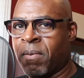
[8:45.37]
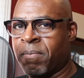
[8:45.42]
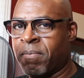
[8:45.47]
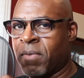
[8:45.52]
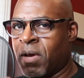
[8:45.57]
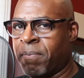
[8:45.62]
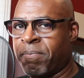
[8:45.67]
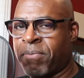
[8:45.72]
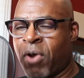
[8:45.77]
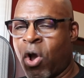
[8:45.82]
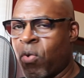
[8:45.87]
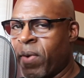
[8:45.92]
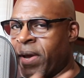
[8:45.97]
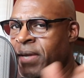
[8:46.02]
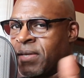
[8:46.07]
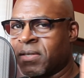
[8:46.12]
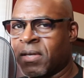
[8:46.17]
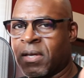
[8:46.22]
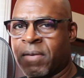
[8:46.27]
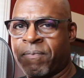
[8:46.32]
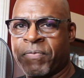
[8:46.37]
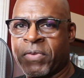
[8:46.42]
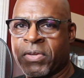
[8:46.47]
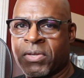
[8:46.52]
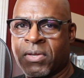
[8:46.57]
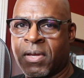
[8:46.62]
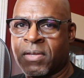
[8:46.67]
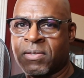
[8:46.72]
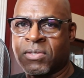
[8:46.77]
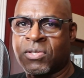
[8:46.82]
a poet, a
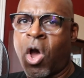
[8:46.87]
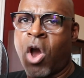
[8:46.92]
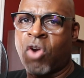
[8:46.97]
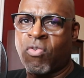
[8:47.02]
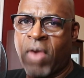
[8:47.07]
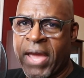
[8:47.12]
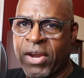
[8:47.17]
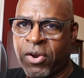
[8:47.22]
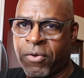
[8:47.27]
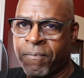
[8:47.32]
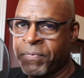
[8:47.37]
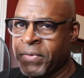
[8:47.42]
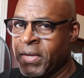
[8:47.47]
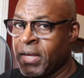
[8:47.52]
songwriter,